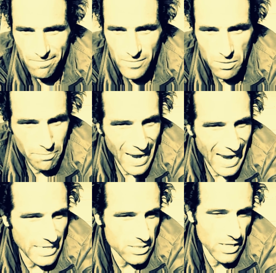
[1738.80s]
Some
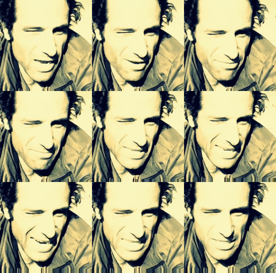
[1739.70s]
past life
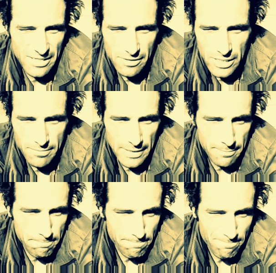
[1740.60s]
connection or something.